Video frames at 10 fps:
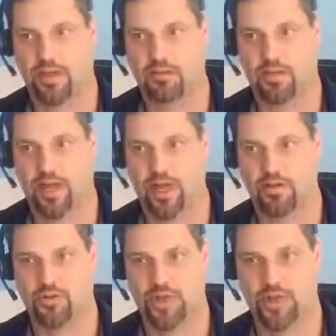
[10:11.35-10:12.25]
and we'll
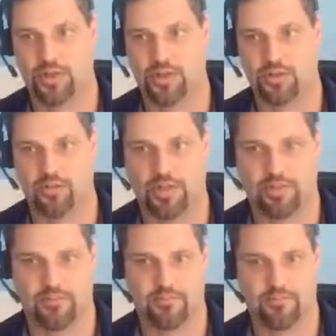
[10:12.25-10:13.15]
add crediting to it.